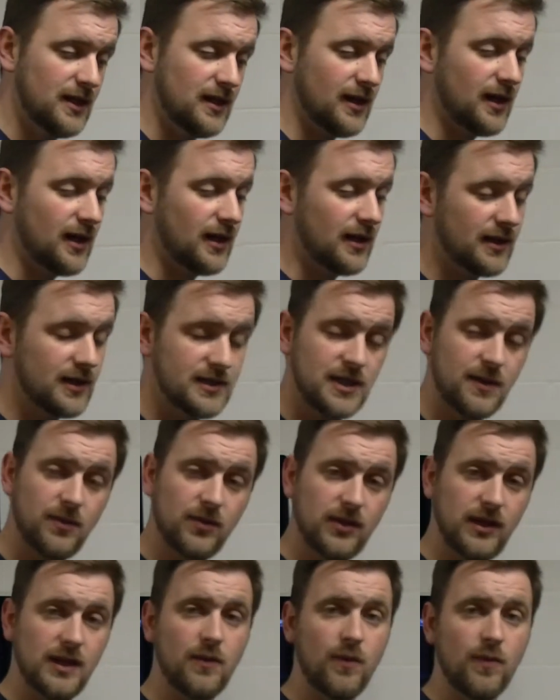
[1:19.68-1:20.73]
Because
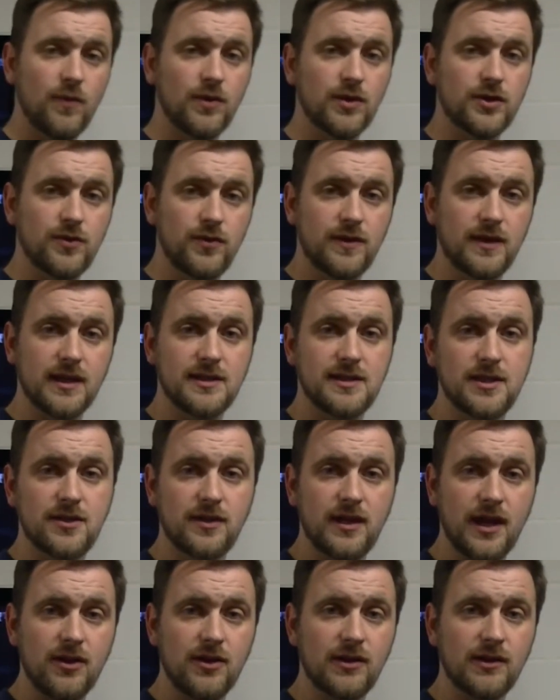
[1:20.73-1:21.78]
typically when we're doing the
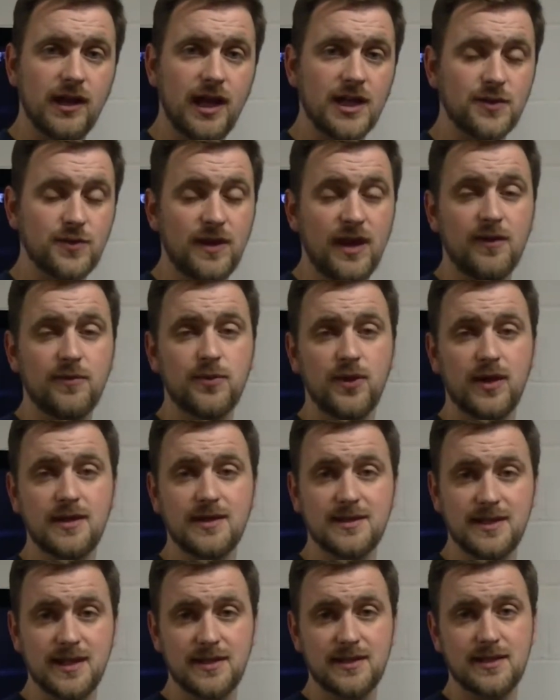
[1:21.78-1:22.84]
concealed carry class, we have between
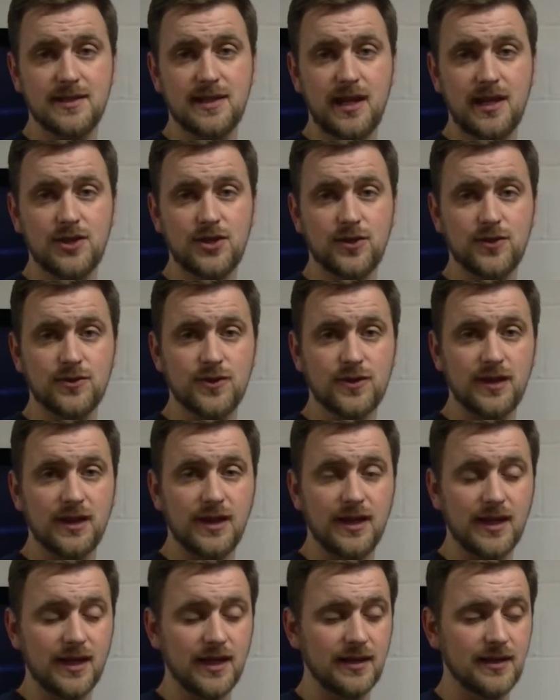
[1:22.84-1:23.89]
6 and 10 shooters in the
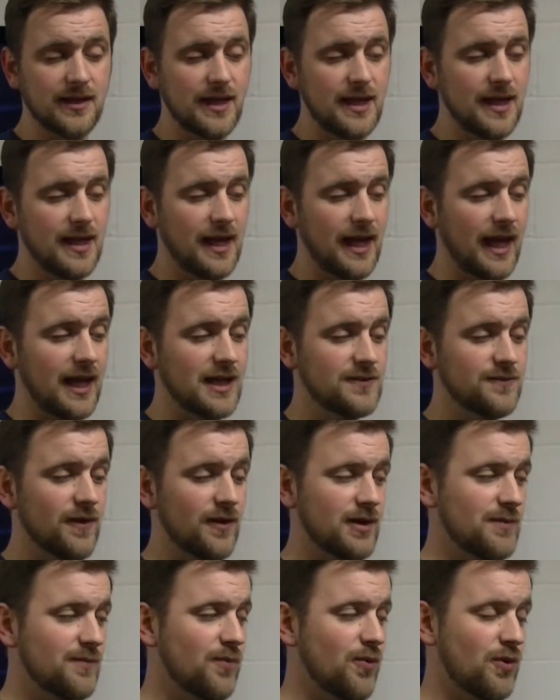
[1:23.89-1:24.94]
line, and it's
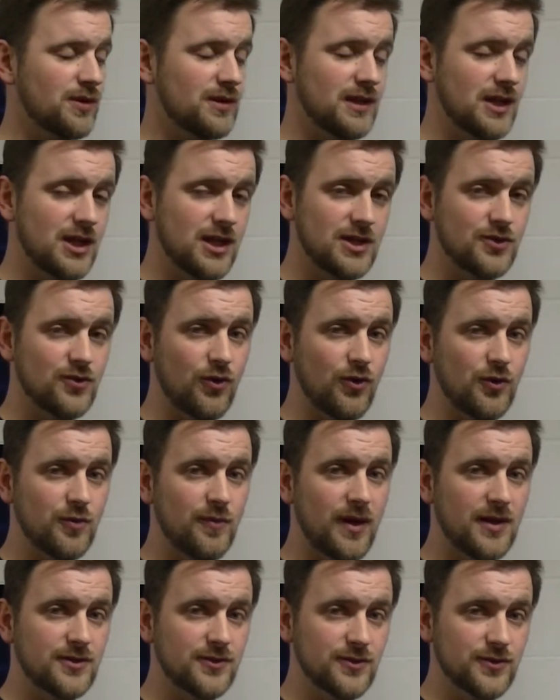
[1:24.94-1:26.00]
very important that you control your
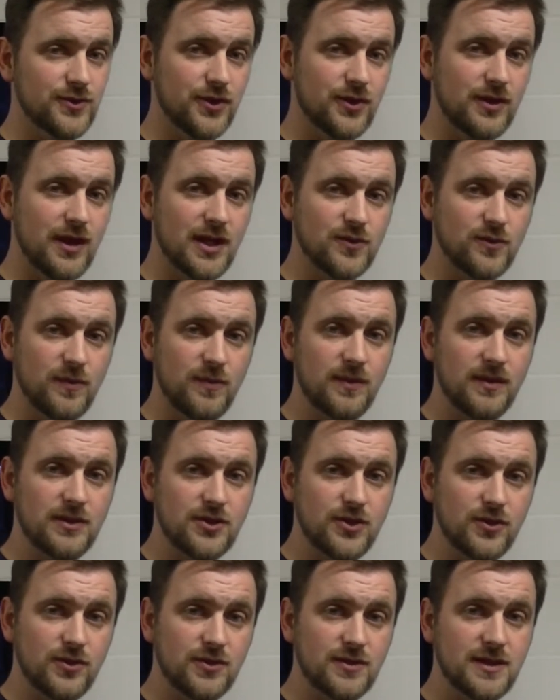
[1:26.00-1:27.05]
muzzle so you're not sweeping the
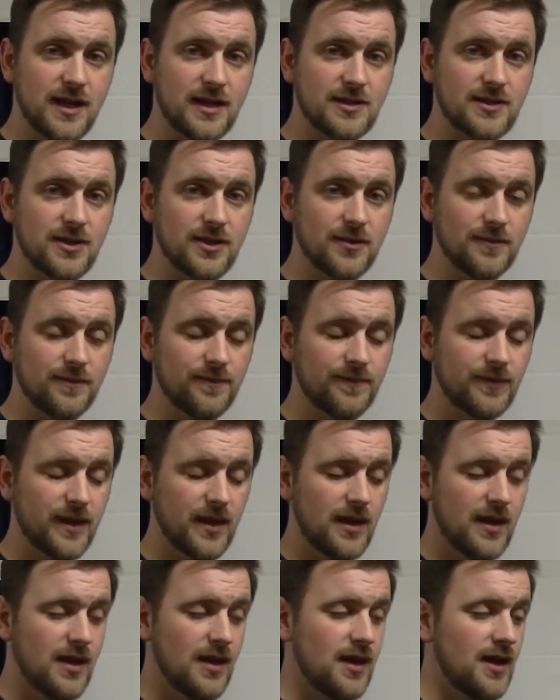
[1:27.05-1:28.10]
shooters next to you.
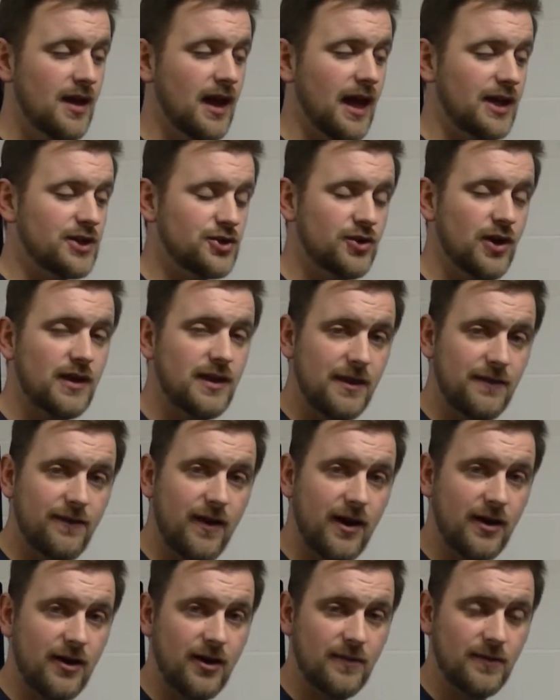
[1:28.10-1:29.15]
As you draw that
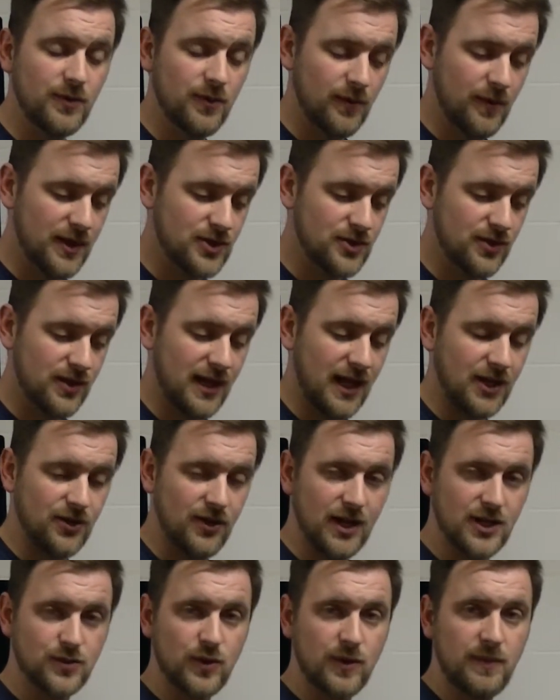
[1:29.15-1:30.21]
firearm, you want to make sure, again, you're
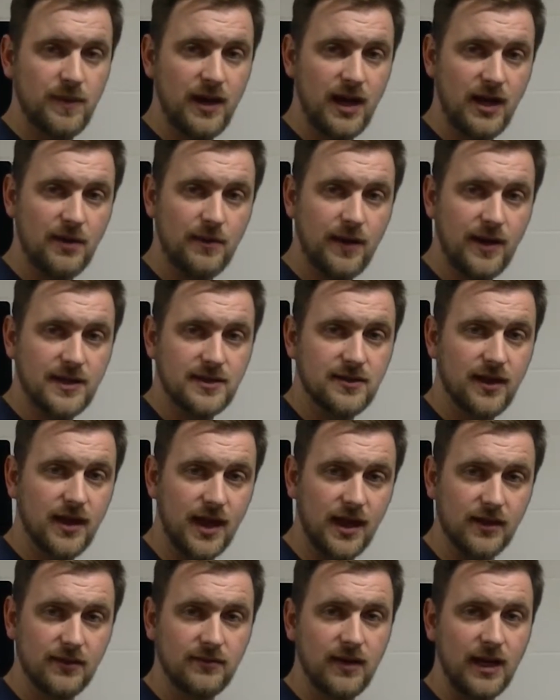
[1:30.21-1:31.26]
not sweeping anybody's
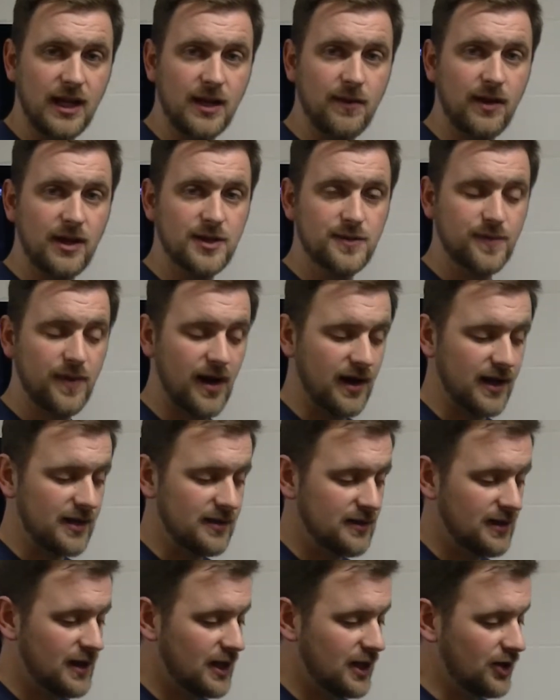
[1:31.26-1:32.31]
leg, anybody's
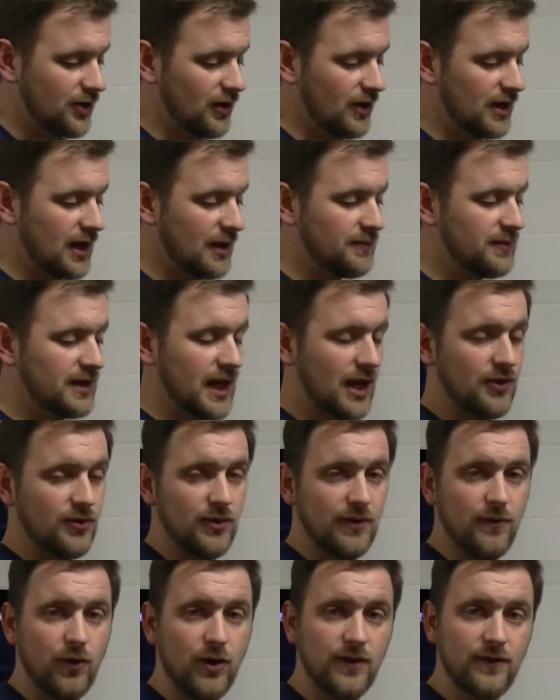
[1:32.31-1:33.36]
body. You're going to come
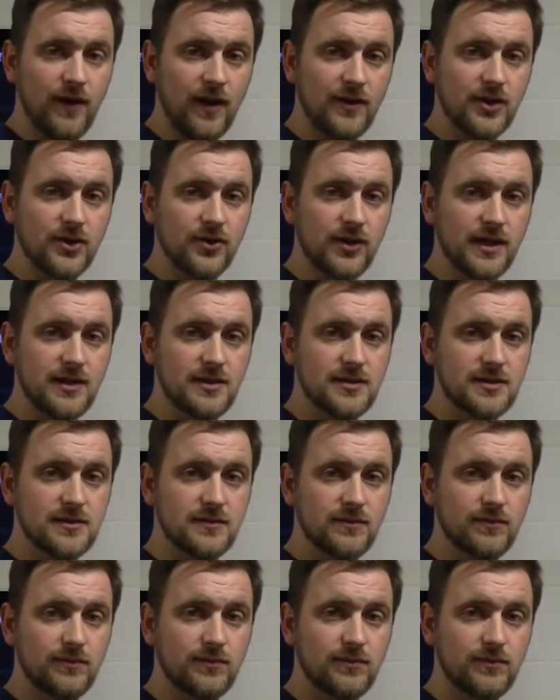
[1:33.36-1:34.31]
together at 45 degrees,